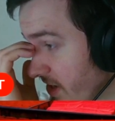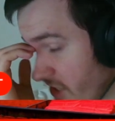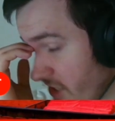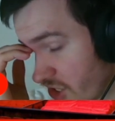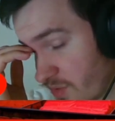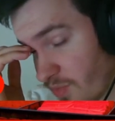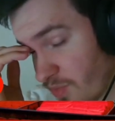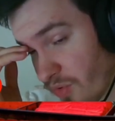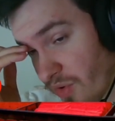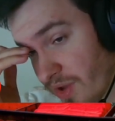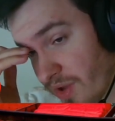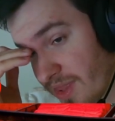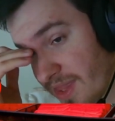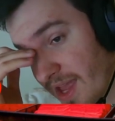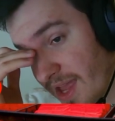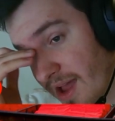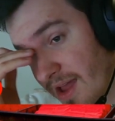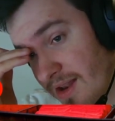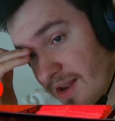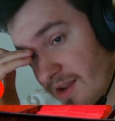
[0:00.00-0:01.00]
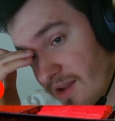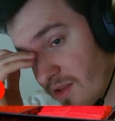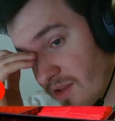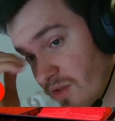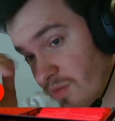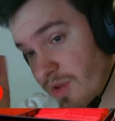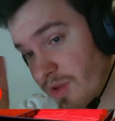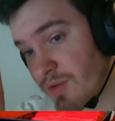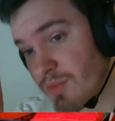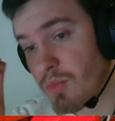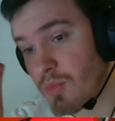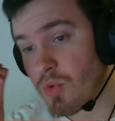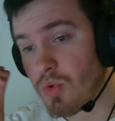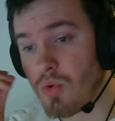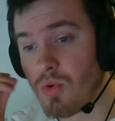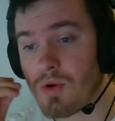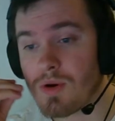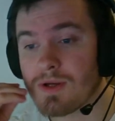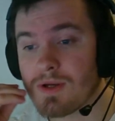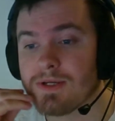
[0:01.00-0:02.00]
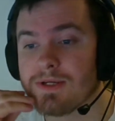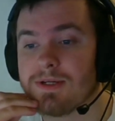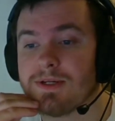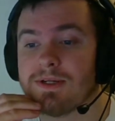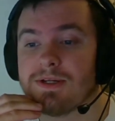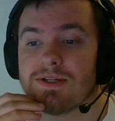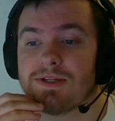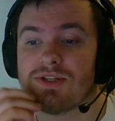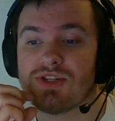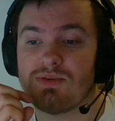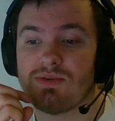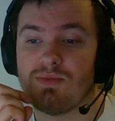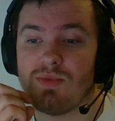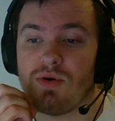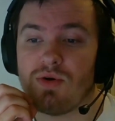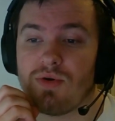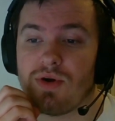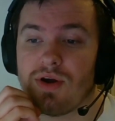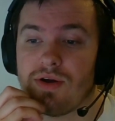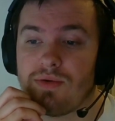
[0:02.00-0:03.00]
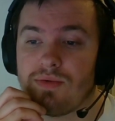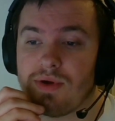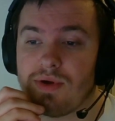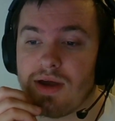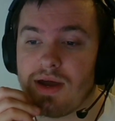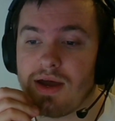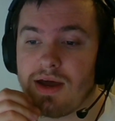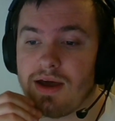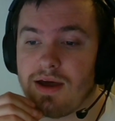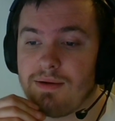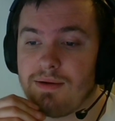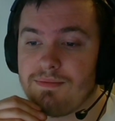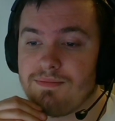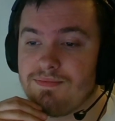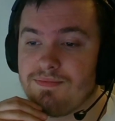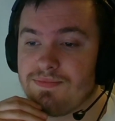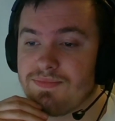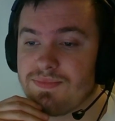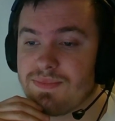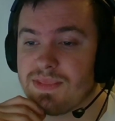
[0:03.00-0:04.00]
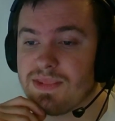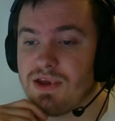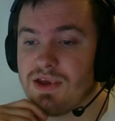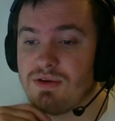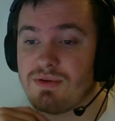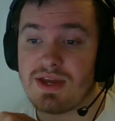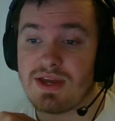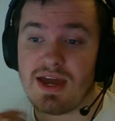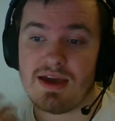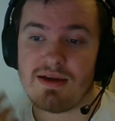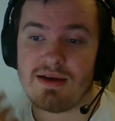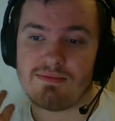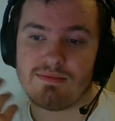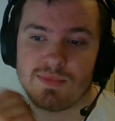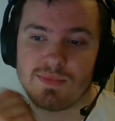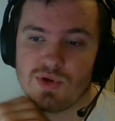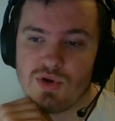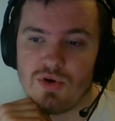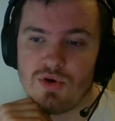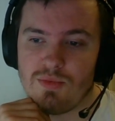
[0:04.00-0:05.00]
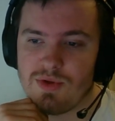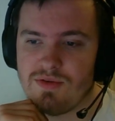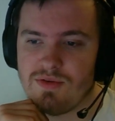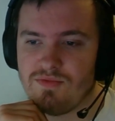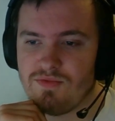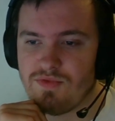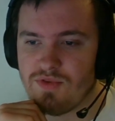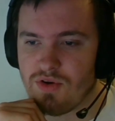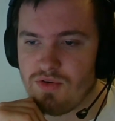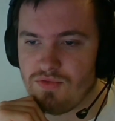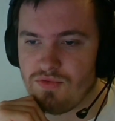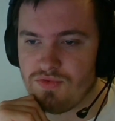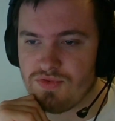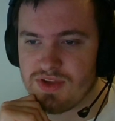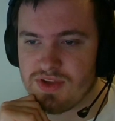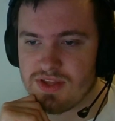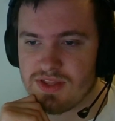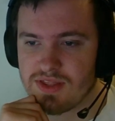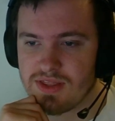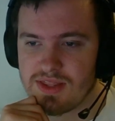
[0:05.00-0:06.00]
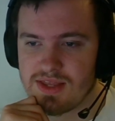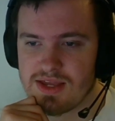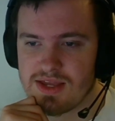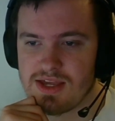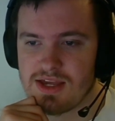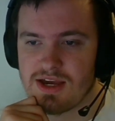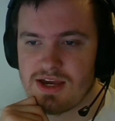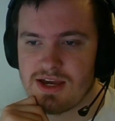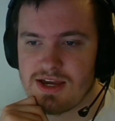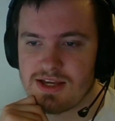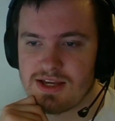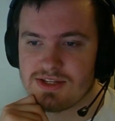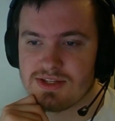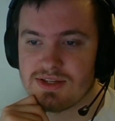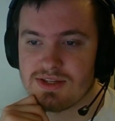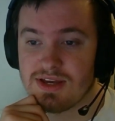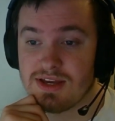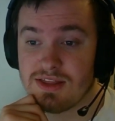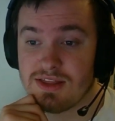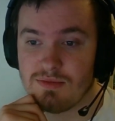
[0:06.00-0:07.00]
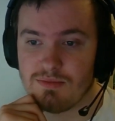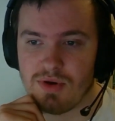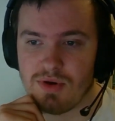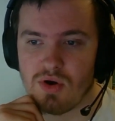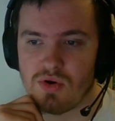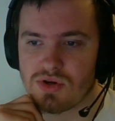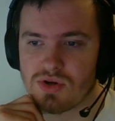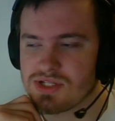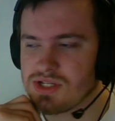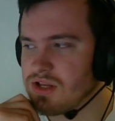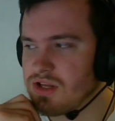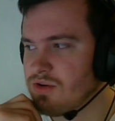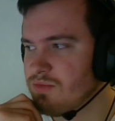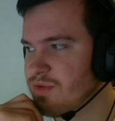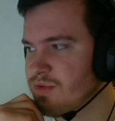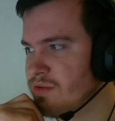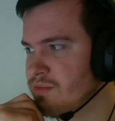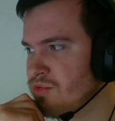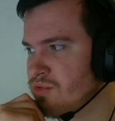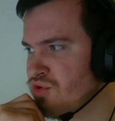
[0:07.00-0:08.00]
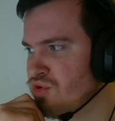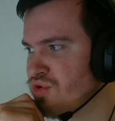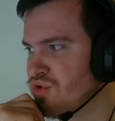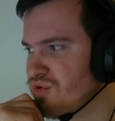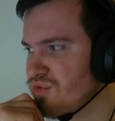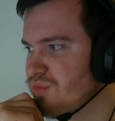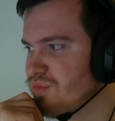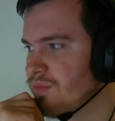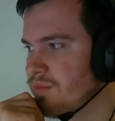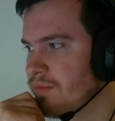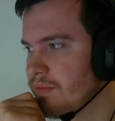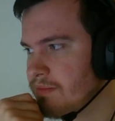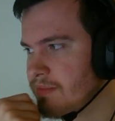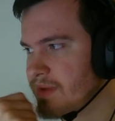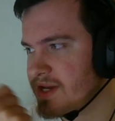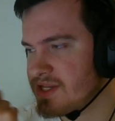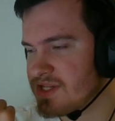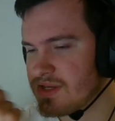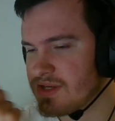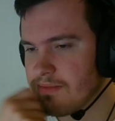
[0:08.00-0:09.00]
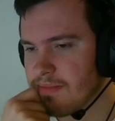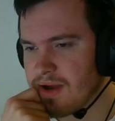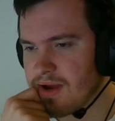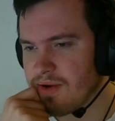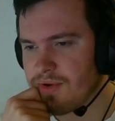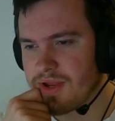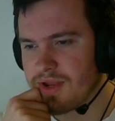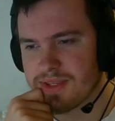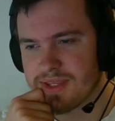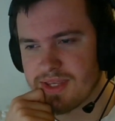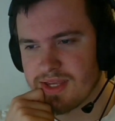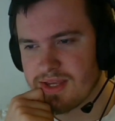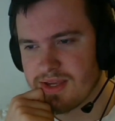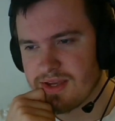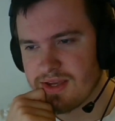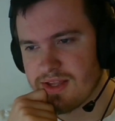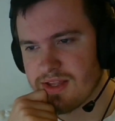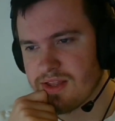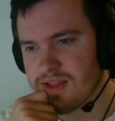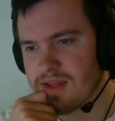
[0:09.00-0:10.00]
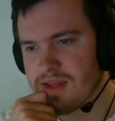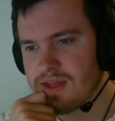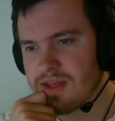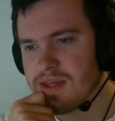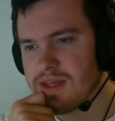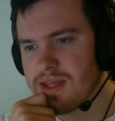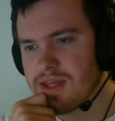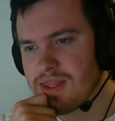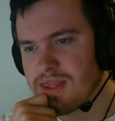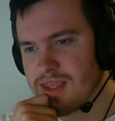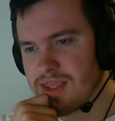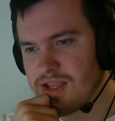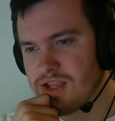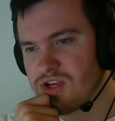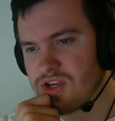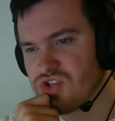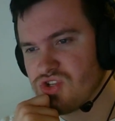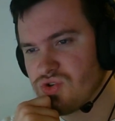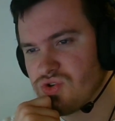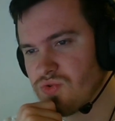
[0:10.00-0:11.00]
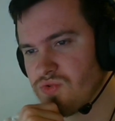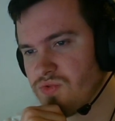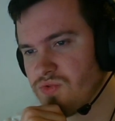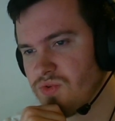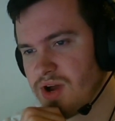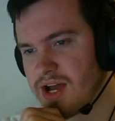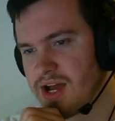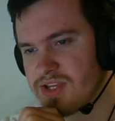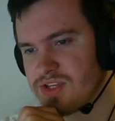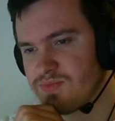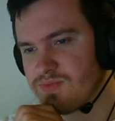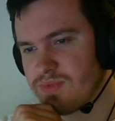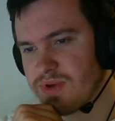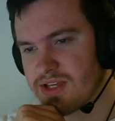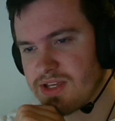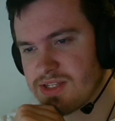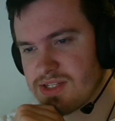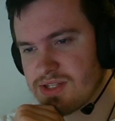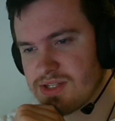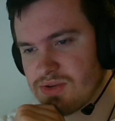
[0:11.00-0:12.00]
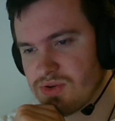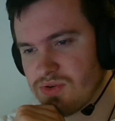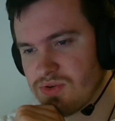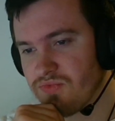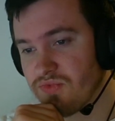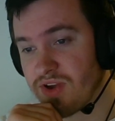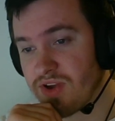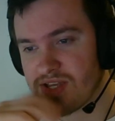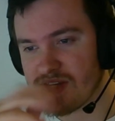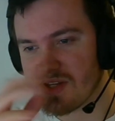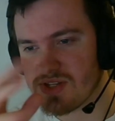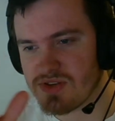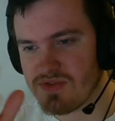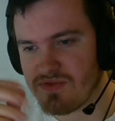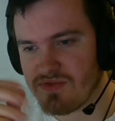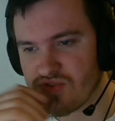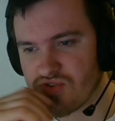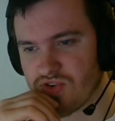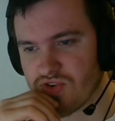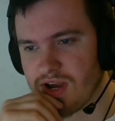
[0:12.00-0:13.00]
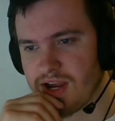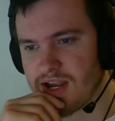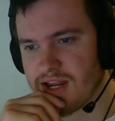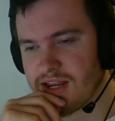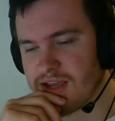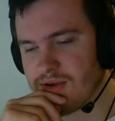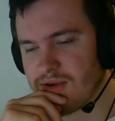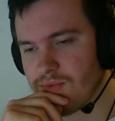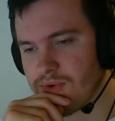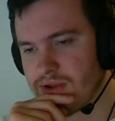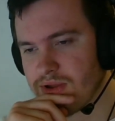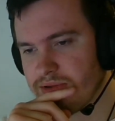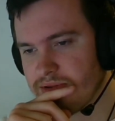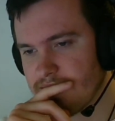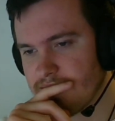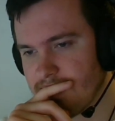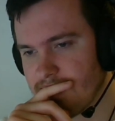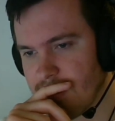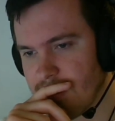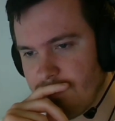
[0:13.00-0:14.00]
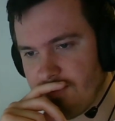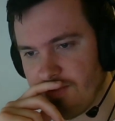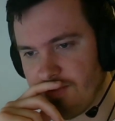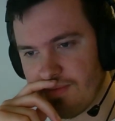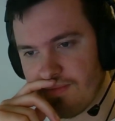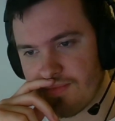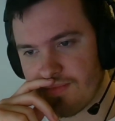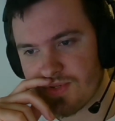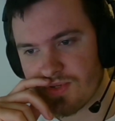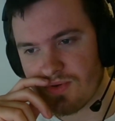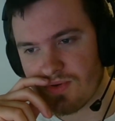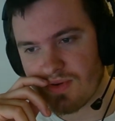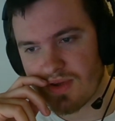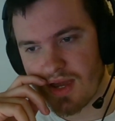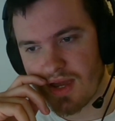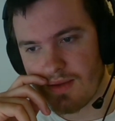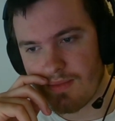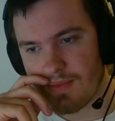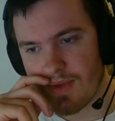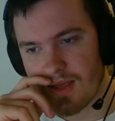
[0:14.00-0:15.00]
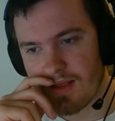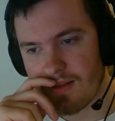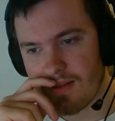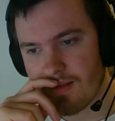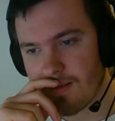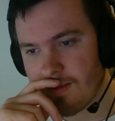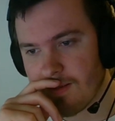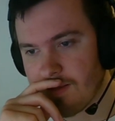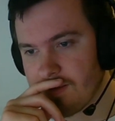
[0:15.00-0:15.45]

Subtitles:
exploit that a little bit more tomorrow. Get Cobby involved in the box a little bit more. Mason Mount, I think, in the initial aspects or phases of training when Amorim sort of came in,